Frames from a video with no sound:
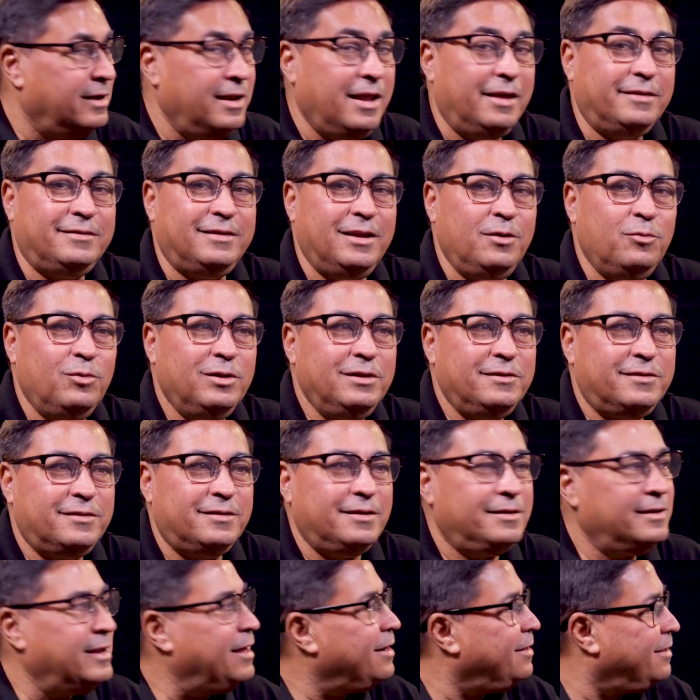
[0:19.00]
Leslie
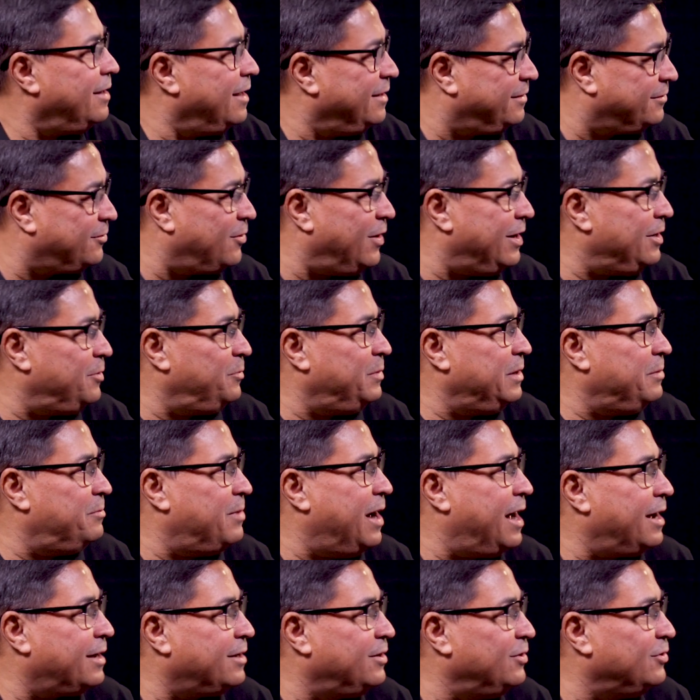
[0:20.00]
Wilson, and it's great to be
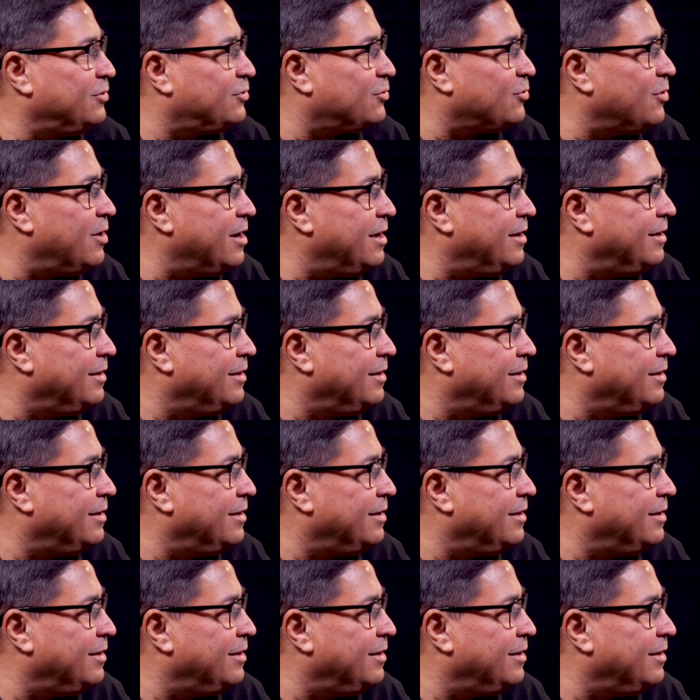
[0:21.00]
back, Yousra.